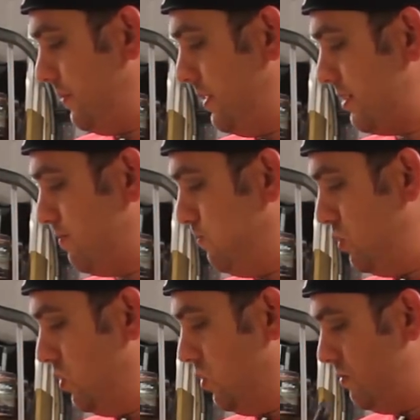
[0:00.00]
This
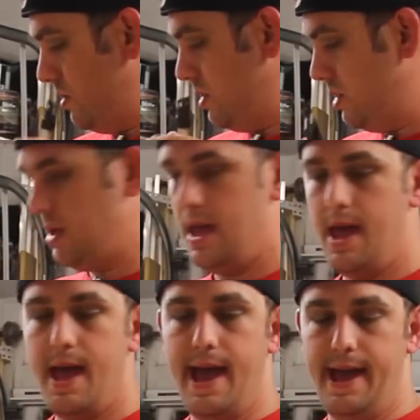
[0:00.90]
boom
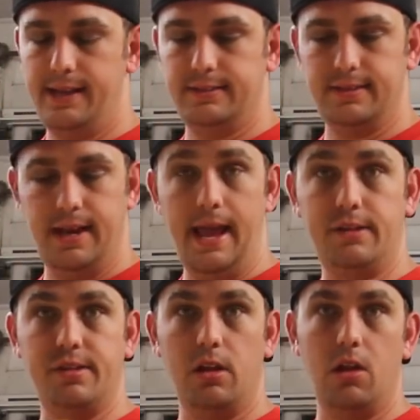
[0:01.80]
has an
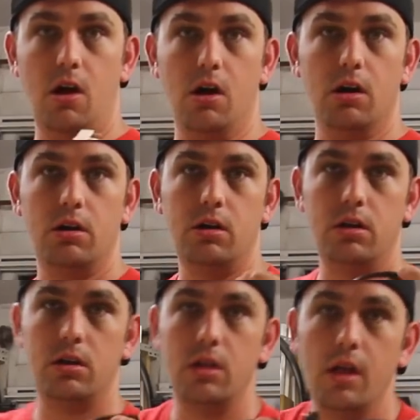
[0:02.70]
XLR
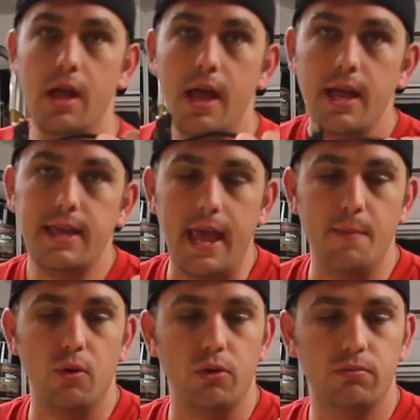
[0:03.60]

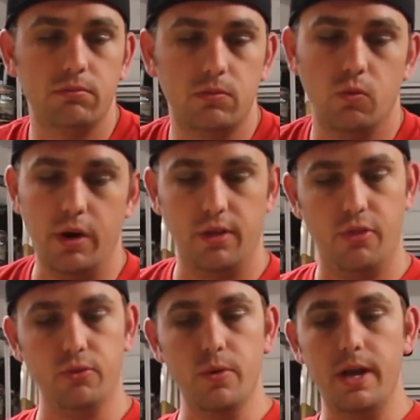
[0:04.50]
cable running
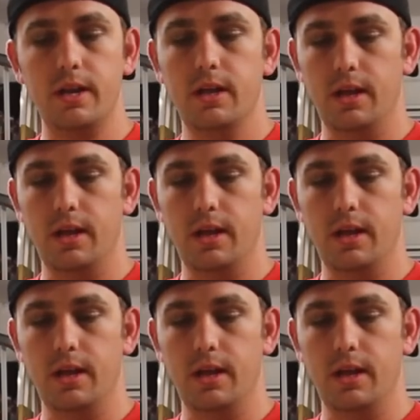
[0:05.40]
through it.